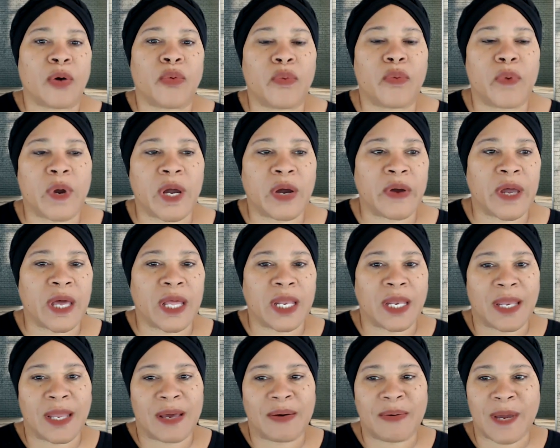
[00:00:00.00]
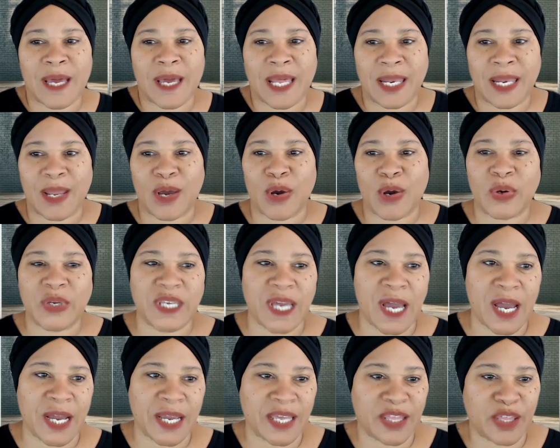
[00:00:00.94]
Well, hello, hello,
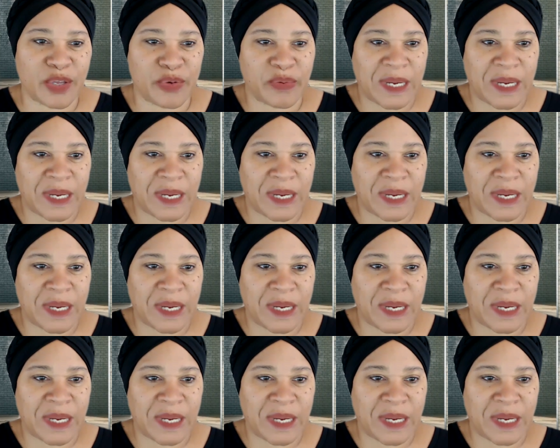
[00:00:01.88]
Young and the